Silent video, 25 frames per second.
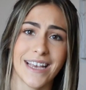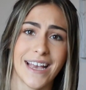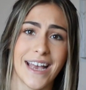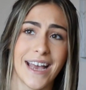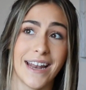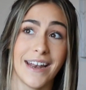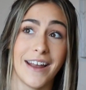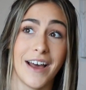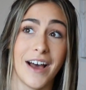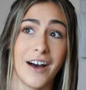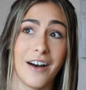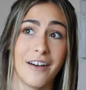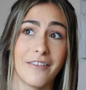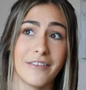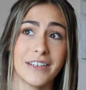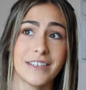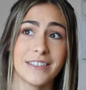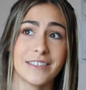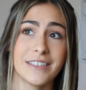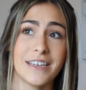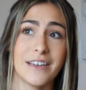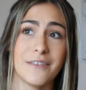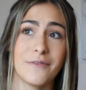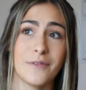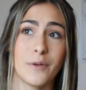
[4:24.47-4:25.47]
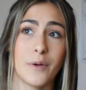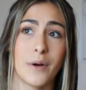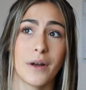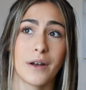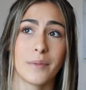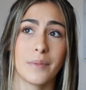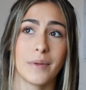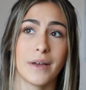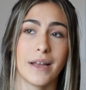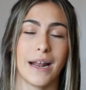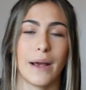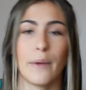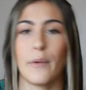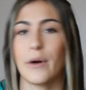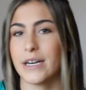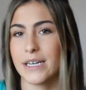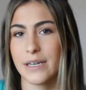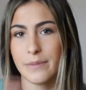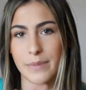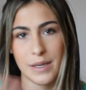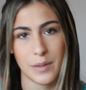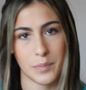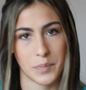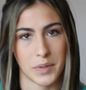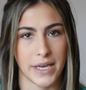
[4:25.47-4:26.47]
And obviously if you want to, and I wanted
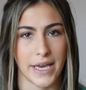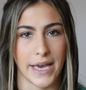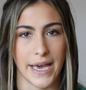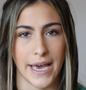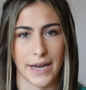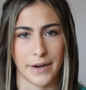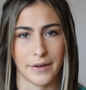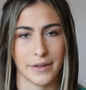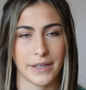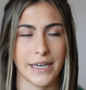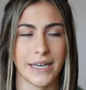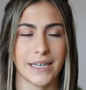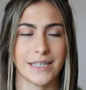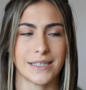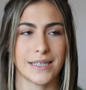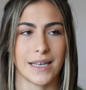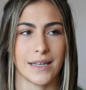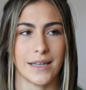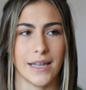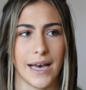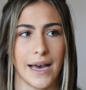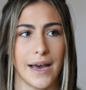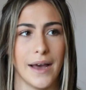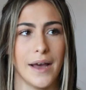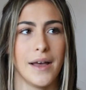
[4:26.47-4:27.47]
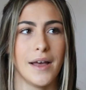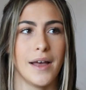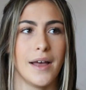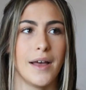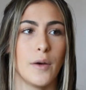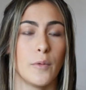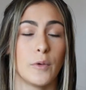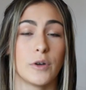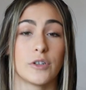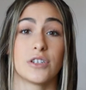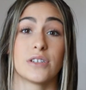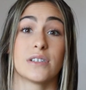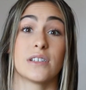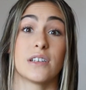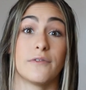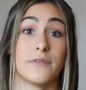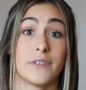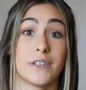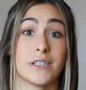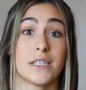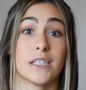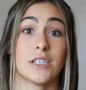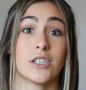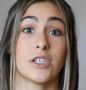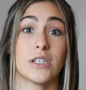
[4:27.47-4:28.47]
to be a PA, I don't think I said that, which is a
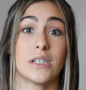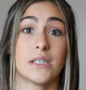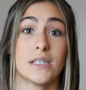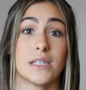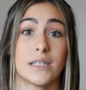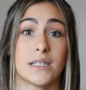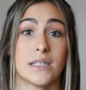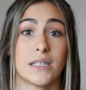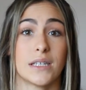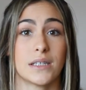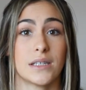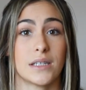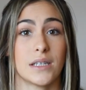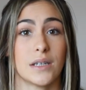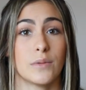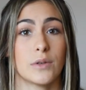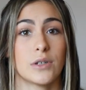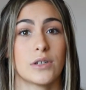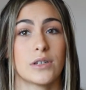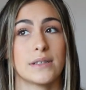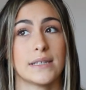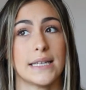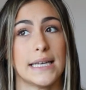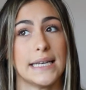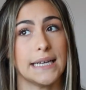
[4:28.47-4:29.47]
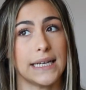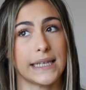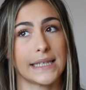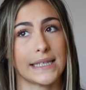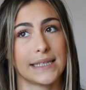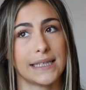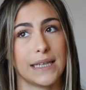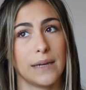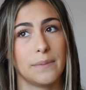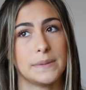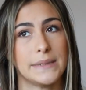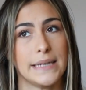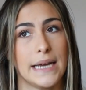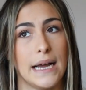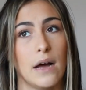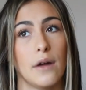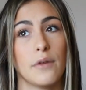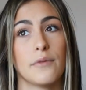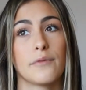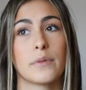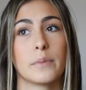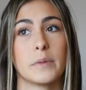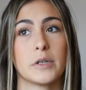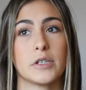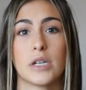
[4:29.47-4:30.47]
physician's assistant, which is a step
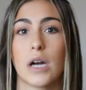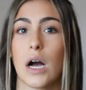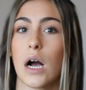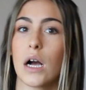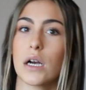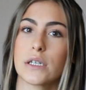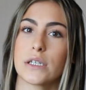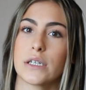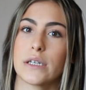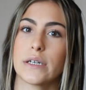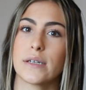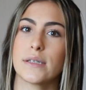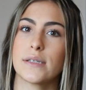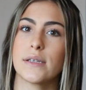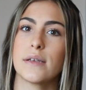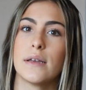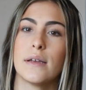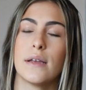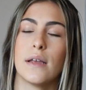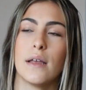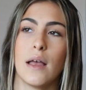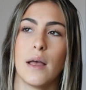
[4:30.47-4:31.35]
down from a doctor's.